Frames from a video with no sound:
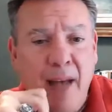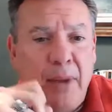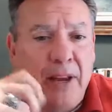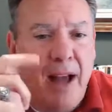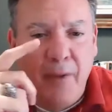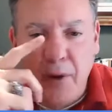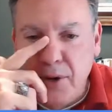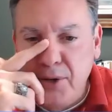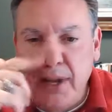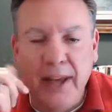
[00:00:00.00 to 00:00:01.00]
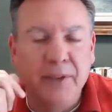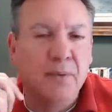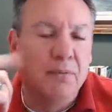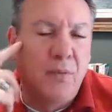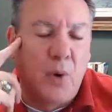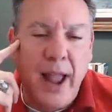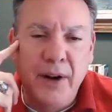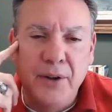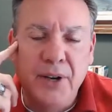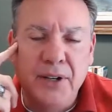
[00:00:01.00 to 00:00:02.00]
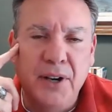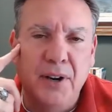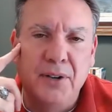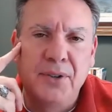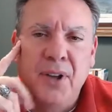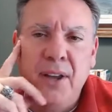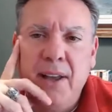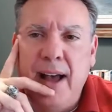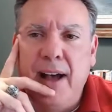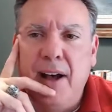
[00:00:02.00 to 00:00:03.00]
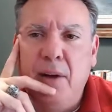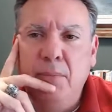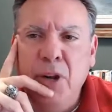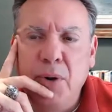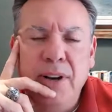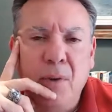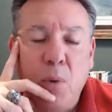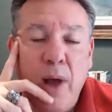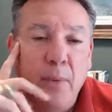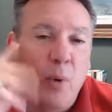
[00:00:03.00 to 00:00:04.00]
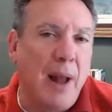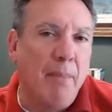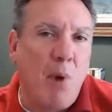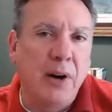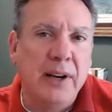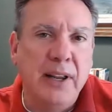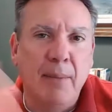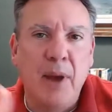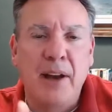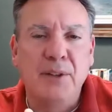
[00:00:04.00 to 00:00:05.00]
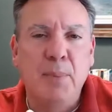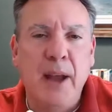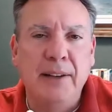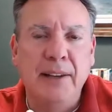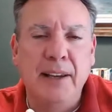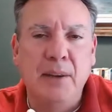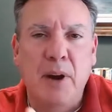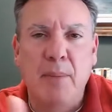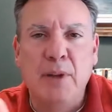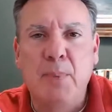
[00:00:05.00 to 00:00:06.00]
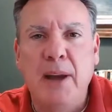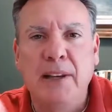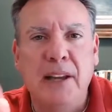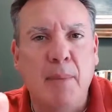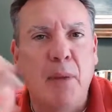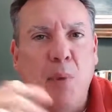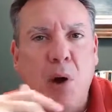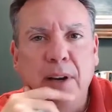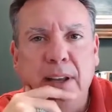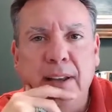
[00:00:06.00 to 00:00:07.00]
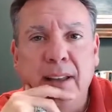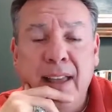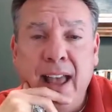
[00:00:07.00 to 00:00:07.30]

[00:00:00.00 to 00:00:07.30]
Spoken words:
I mean, I've heard it said for 8 or 10 years, you know, in a different way, but when I'm marketing, I'm not inspecting, and when I'm inspecting, I'm not marketing.